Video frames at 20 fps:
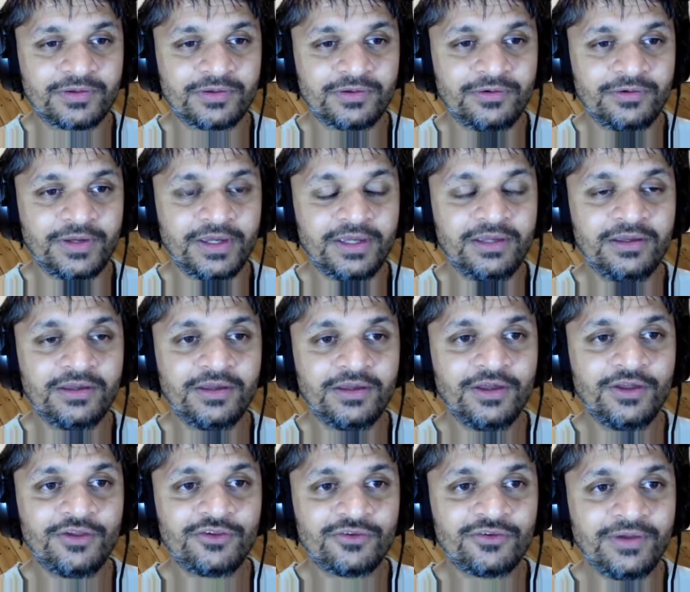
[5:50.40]
Okay,
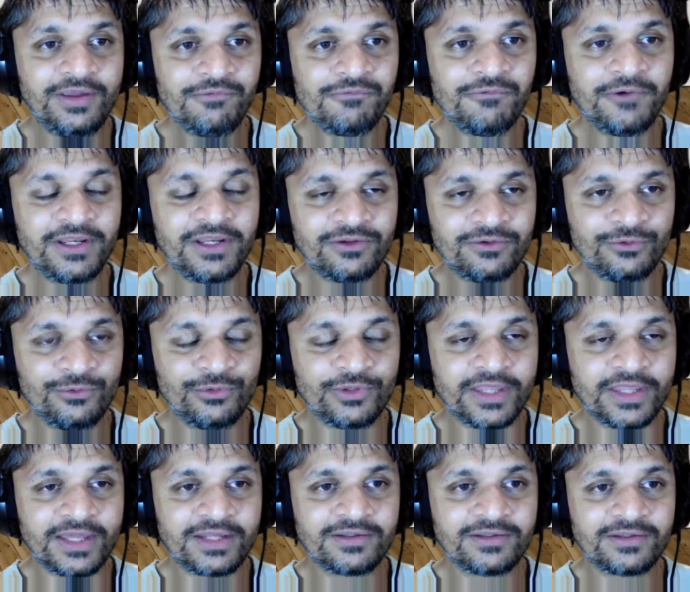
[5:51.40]
so if we do
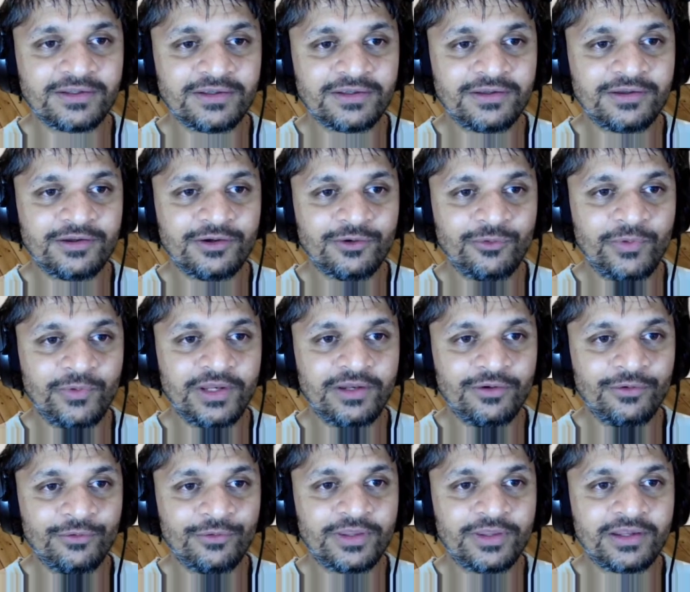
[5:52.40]
that, we
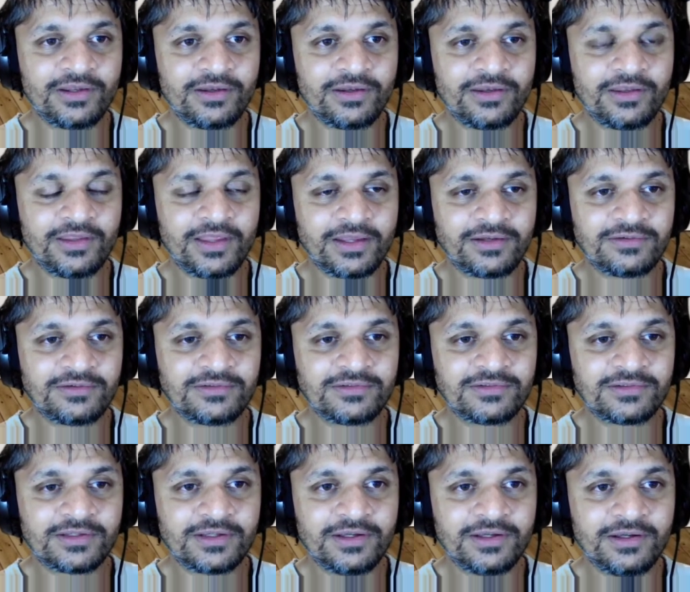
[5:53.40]
know that
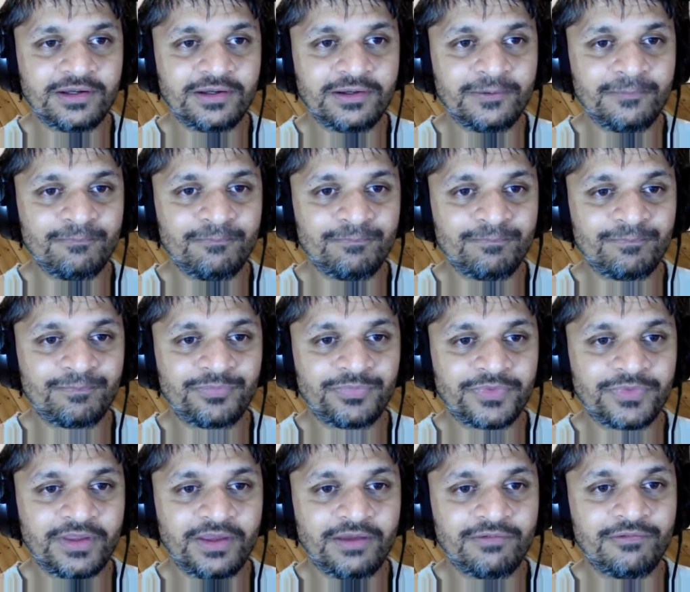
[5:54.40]

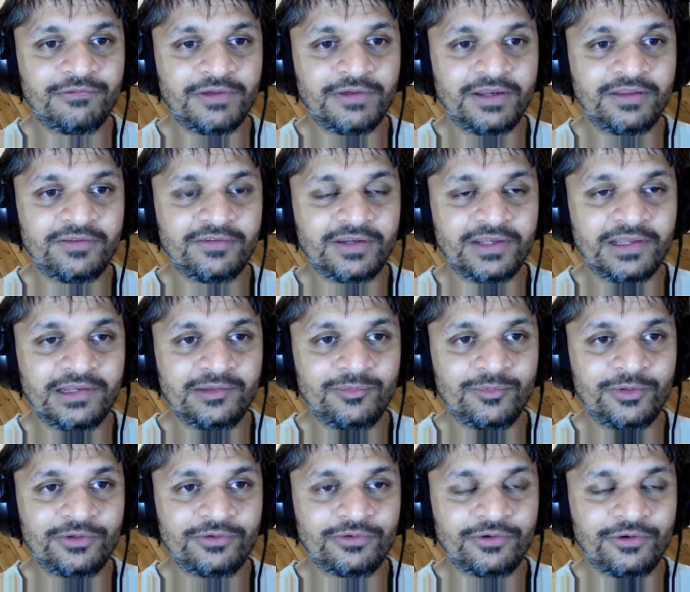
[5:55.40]
f of n is an
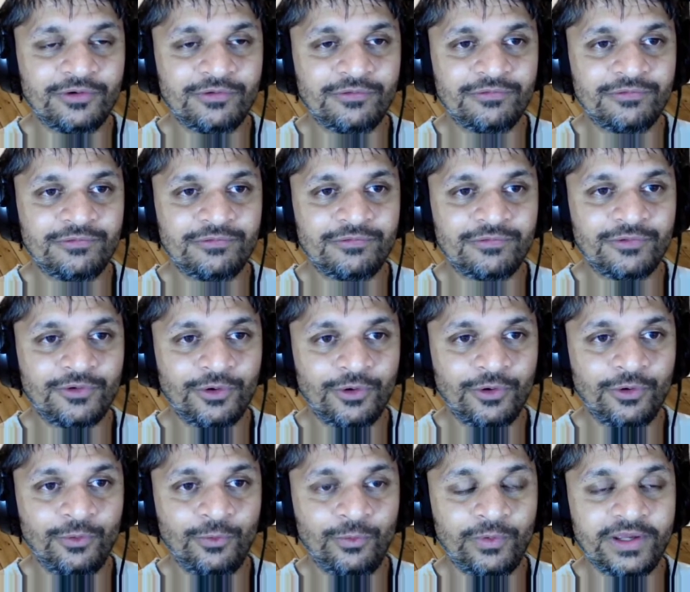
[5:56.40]
element of
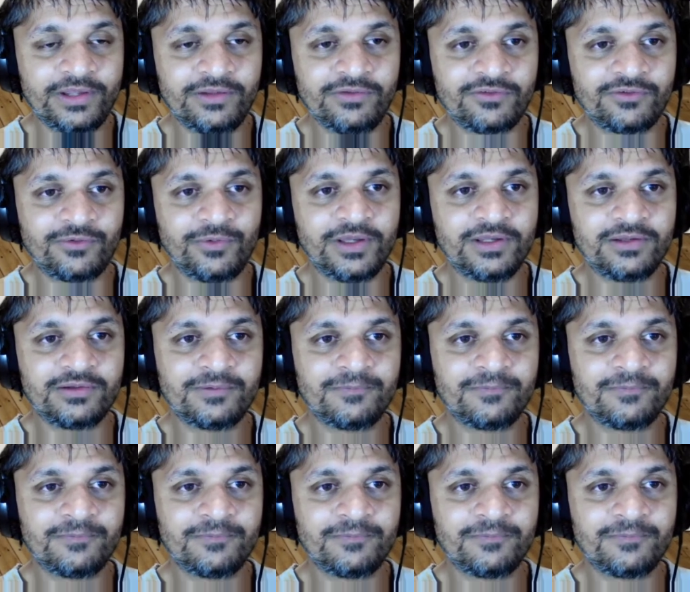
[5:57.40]
O(n) squared.